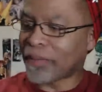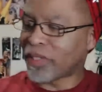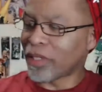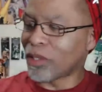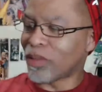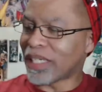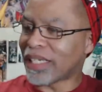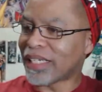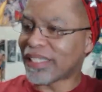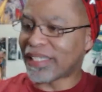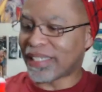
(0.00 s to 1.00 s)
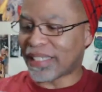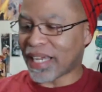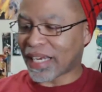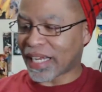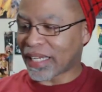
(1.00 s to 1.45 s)
absolutely
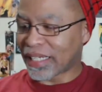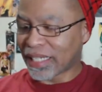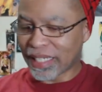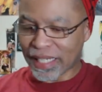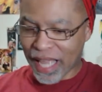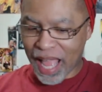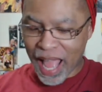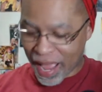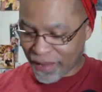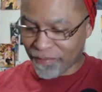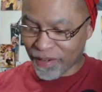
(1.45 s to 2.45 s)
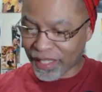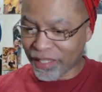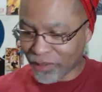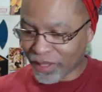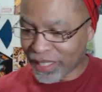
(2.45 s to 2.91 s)
stunning. I
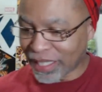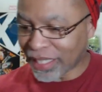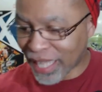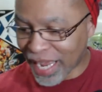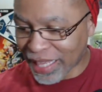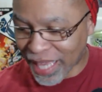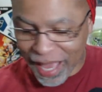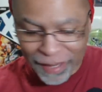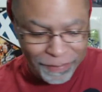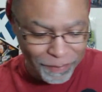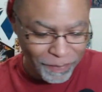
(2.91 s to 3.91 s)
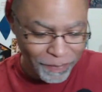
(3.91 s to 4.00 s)
really, really like that.